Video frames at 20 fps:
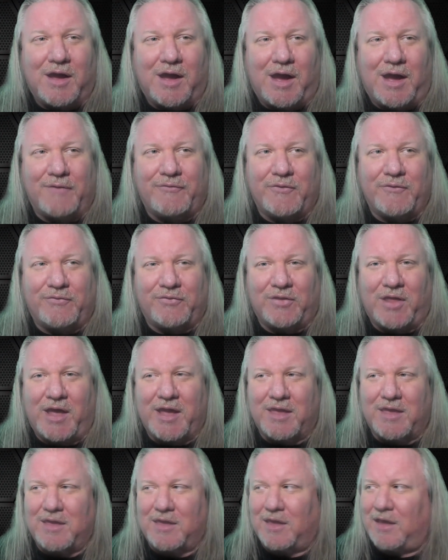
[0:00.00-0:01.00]
off of
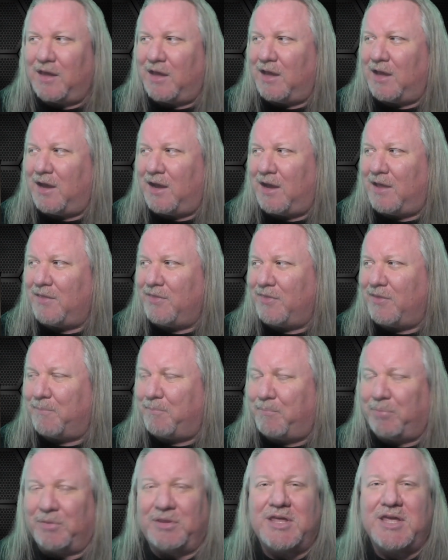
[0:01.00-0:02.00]
like uh,
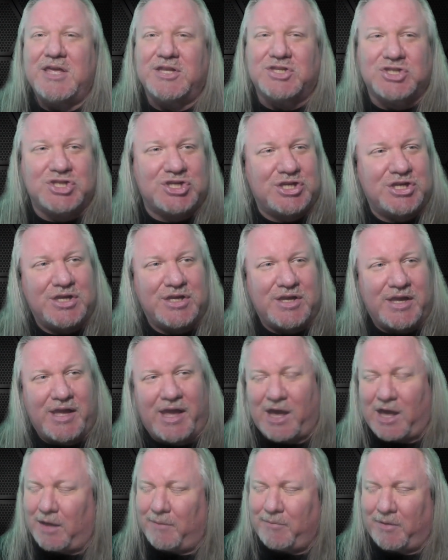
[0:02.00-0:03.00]
the Bleach
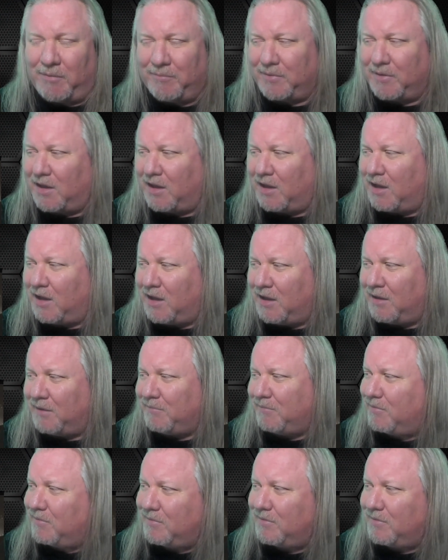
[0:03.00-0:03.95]
album. Uh,